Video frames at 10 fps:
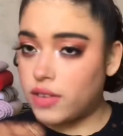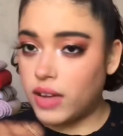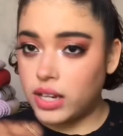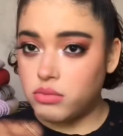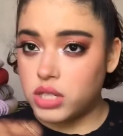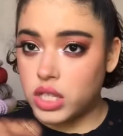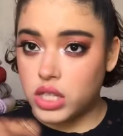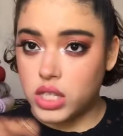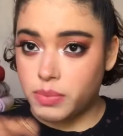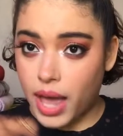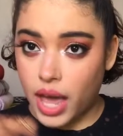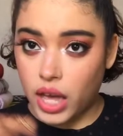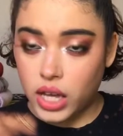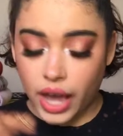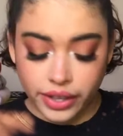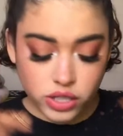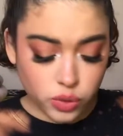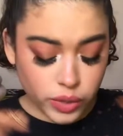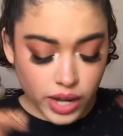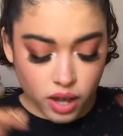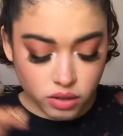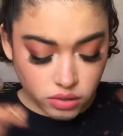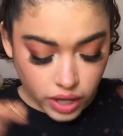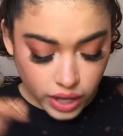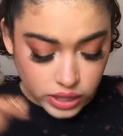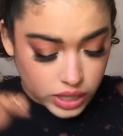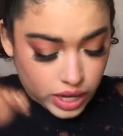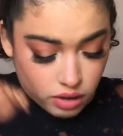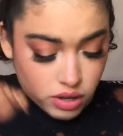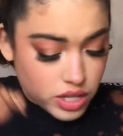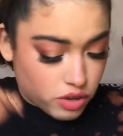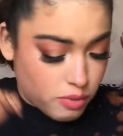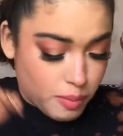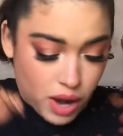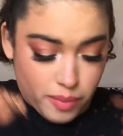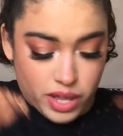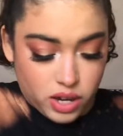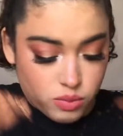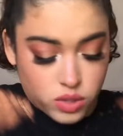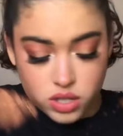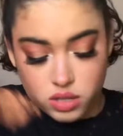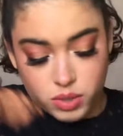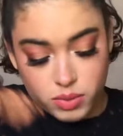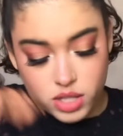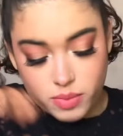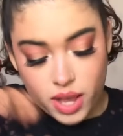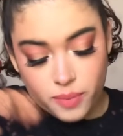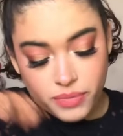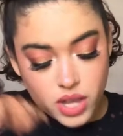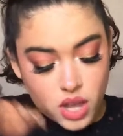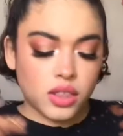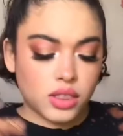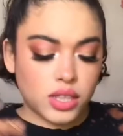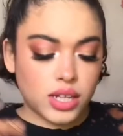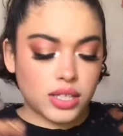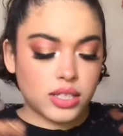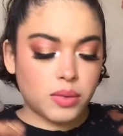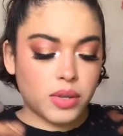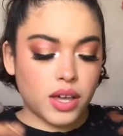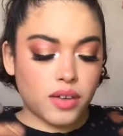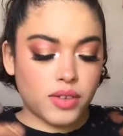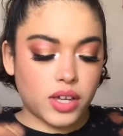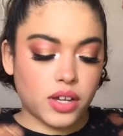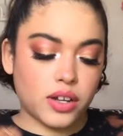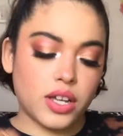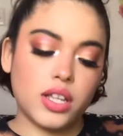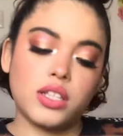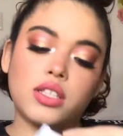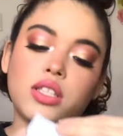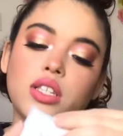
items in this bag. I took one out. I had to count because I don't remember how many items was supposed to be in this bag. The next thing we have here is this